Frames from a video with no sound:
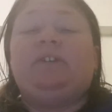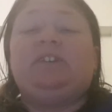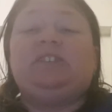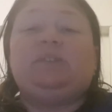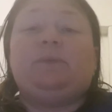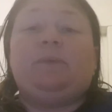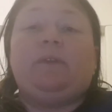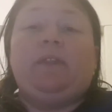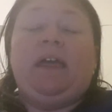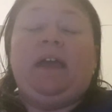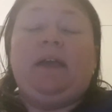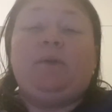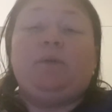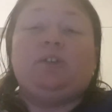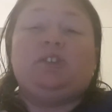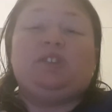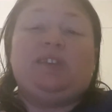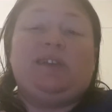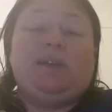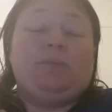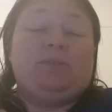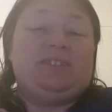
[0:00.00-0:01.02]
for that was it
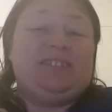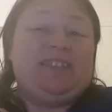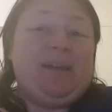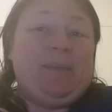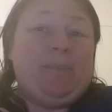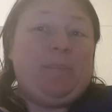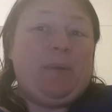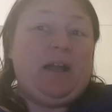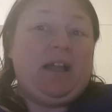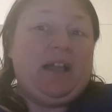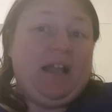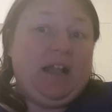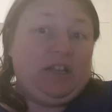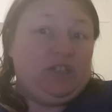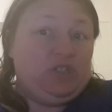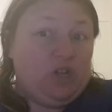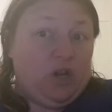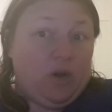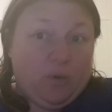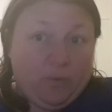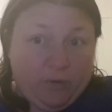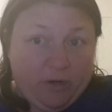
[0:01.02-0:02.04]
was done by a
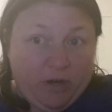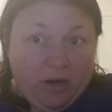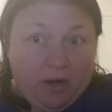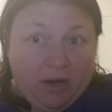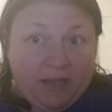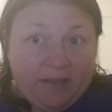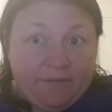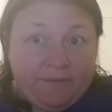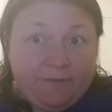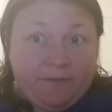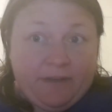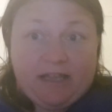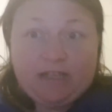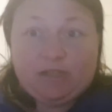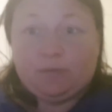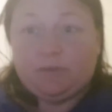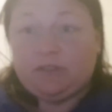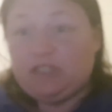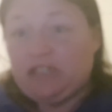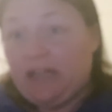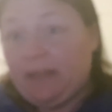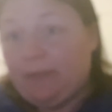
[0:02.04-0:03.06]
dull knife. As with
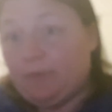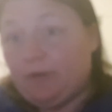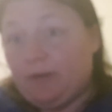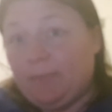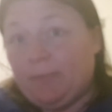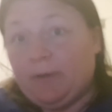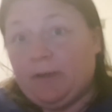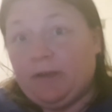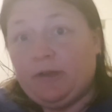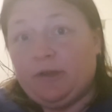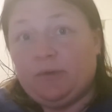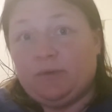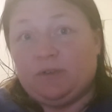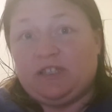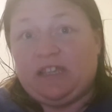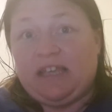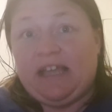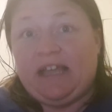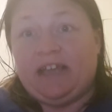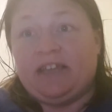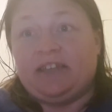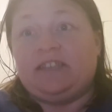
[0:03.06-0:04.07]
Jack the Ripper, it always
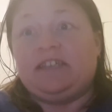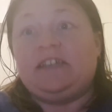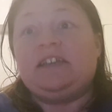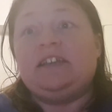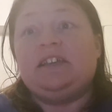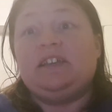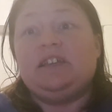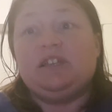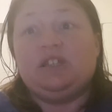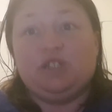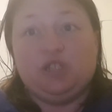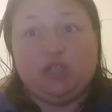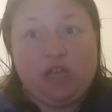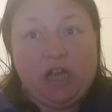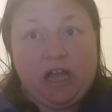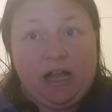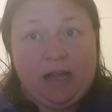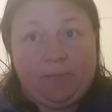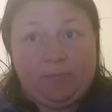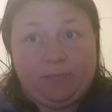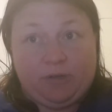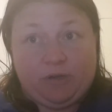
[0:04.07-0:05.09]
had sharp
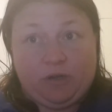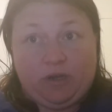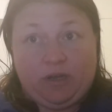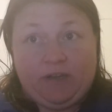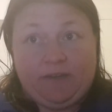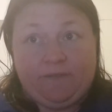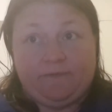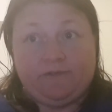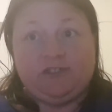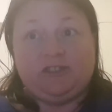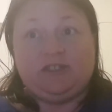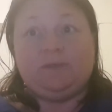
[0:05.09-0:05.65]
knives.